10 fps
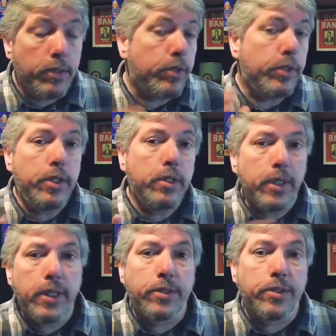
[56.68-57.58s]
the year
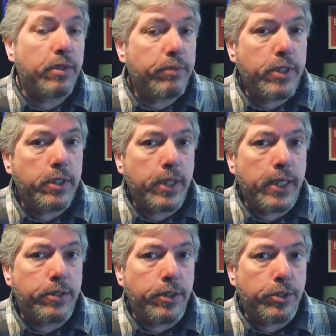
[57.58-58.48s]
is
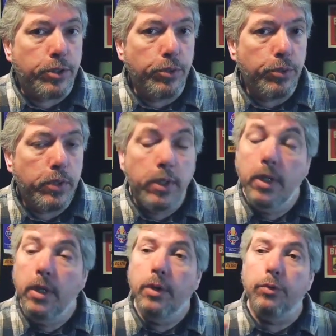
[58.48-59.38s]
1792.
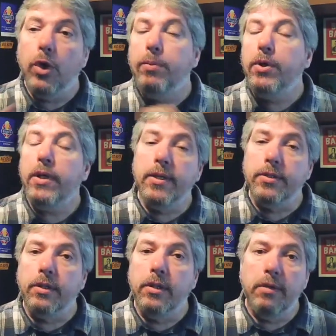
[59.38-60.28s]
Robert
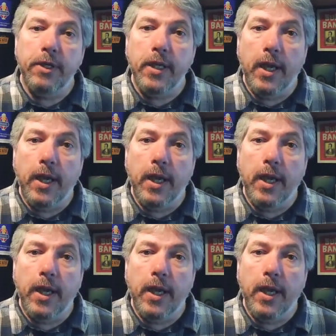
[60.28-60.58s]
is living